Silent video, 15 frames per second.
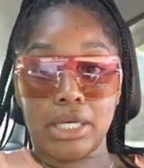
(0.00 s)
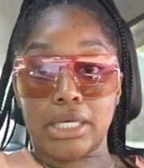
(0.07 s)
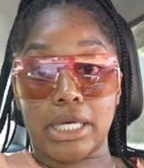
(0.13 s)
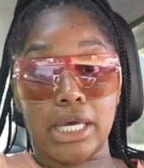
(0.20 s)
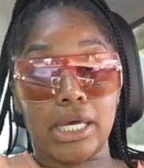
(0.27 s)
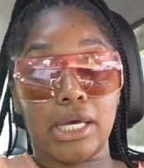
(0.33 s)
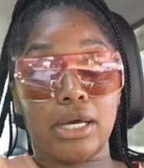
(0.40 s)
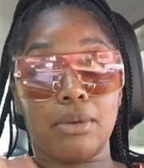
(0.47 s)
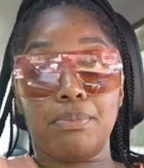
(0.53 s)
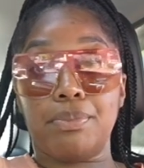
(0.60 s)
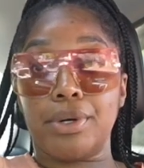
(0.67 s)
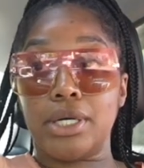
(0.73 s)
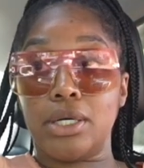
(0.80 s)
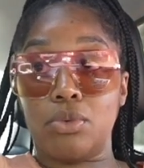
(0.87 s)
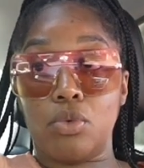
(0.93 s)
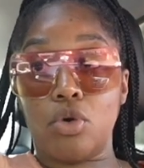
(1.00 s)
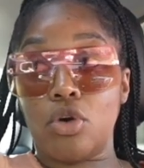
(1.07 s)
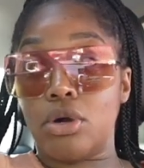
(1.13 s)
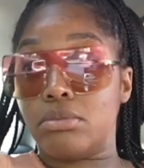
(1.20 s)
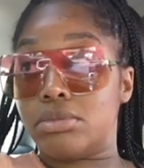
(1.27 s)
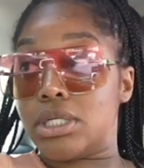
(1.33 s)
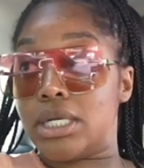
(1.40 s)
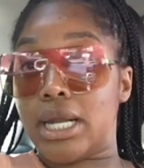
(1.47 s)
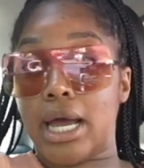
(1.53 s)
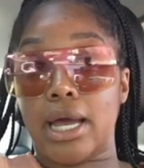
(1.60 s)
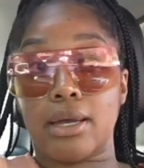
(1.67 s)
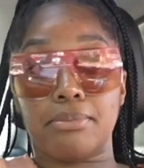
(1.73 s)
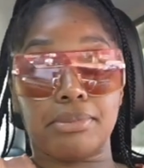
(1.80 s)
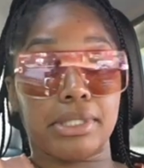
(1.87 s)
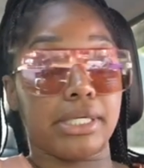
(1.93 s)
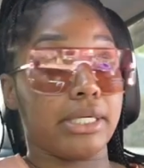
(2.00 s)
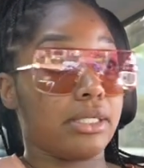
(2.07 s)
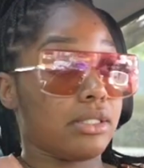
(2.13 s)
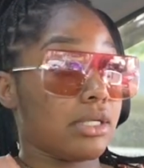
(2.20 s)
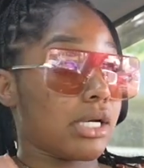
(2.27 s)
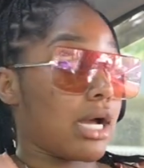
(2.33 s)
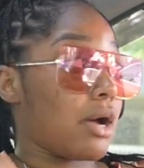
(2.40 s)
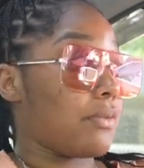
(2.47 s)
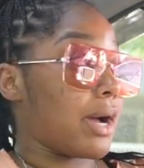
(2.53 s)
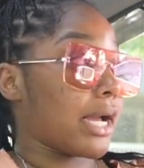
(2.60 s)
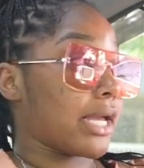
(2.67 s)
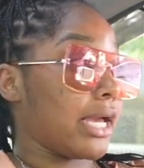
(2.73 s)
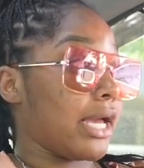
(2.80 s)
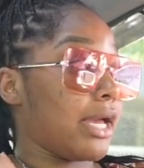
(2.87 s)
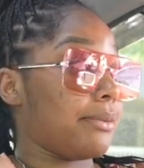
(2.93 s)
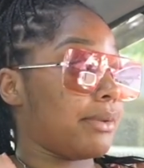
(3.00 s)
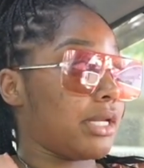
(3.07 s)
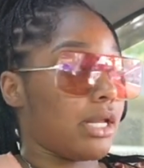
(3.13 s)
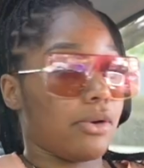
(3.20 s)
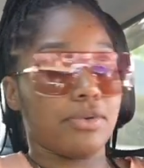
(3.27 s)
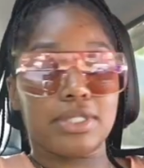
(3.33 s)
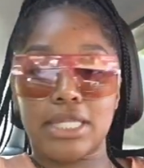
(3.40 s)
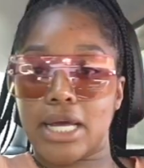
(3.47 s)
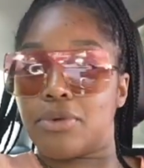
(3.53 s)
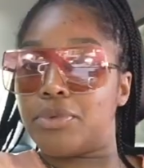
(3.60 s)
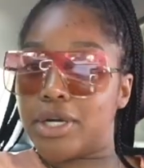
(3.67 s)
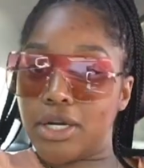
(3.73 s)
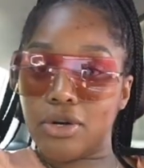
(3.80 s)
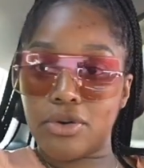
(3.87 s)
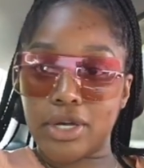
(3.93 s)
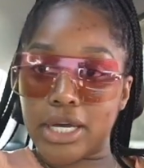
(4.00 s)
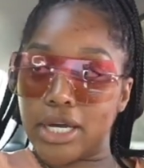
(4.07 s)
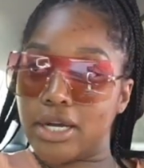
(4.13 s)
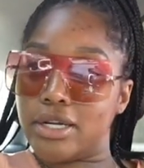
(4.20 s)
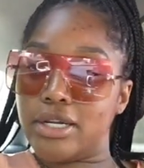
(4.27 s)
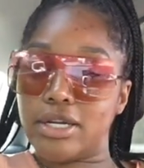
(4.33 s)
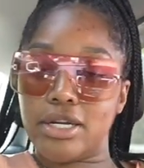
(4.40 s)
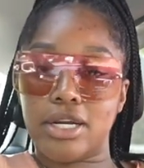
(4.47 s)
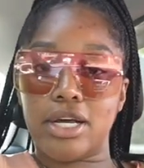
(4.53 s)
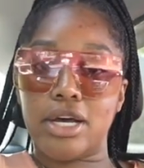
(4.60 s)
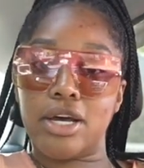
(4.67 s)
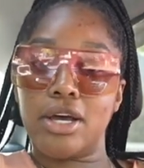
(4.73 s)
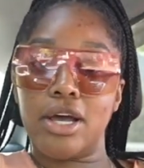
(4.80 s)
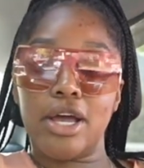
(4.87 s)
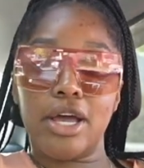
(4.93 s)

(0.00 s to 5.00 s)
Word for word: yeah, I'm pretty warm tonight, but look how I came, and they was like, we don't care, da, da, da.